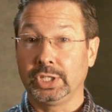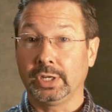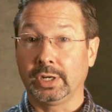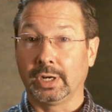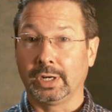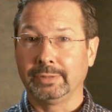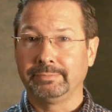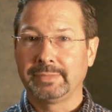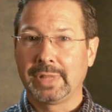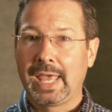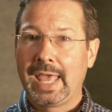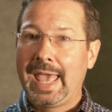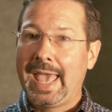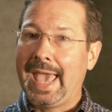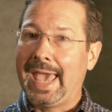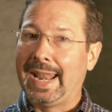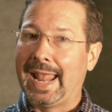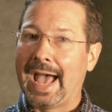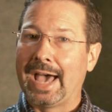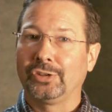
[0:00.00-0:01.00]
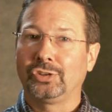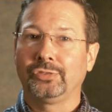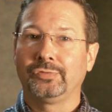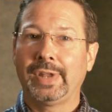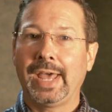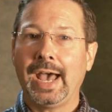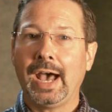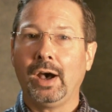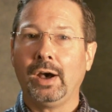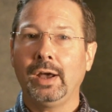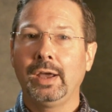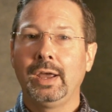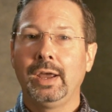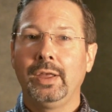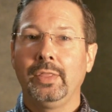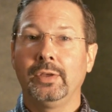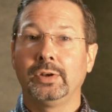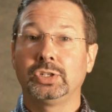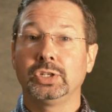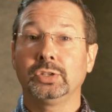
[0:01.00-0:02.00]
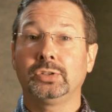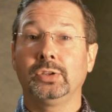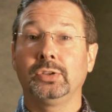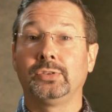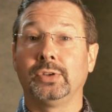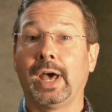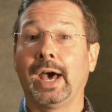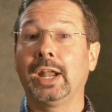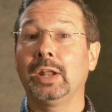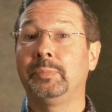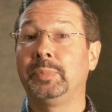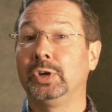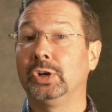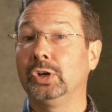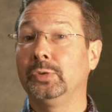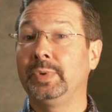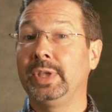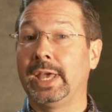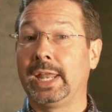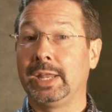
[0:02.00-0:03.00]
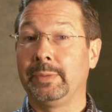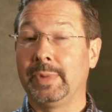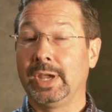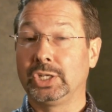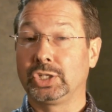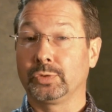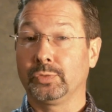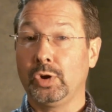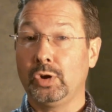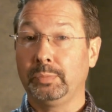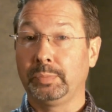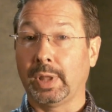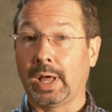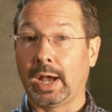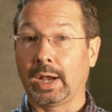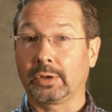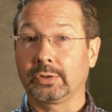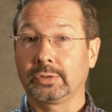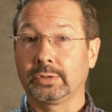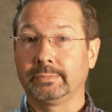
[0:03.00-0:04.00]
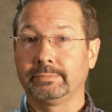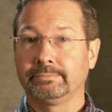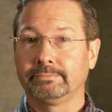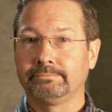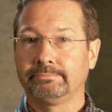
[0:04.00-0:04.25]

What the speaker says: year, and as of now, there just does not appear to be any major roadblocks.